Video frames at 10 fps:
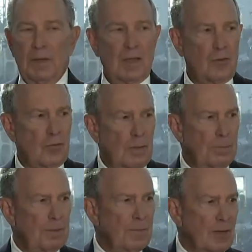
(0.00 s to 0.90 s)
But the
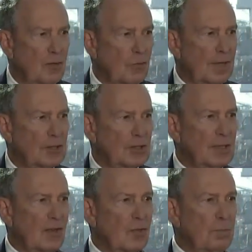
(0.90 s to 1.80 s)
Trump
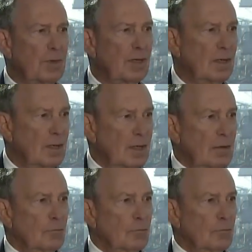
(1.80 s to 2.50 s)
administration has been